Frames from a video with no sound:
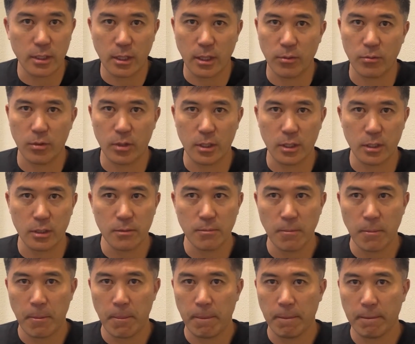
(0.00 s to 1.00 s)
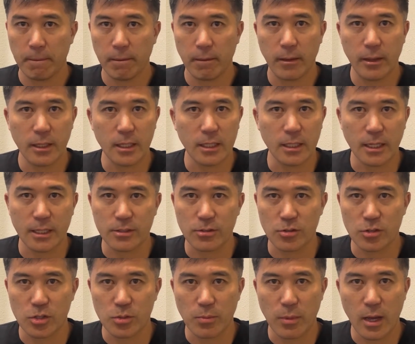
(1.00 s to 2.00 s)
They want to get a nicer
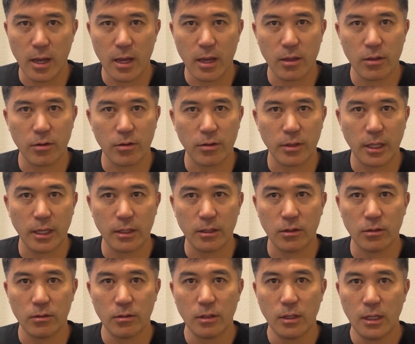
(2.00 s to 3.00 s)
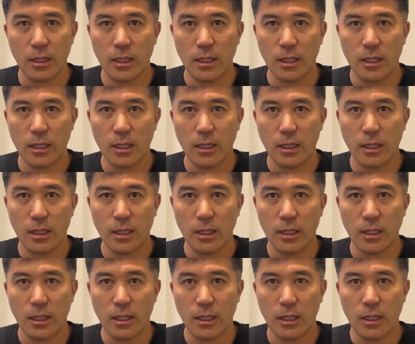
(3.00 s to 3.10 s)
smile, or they don't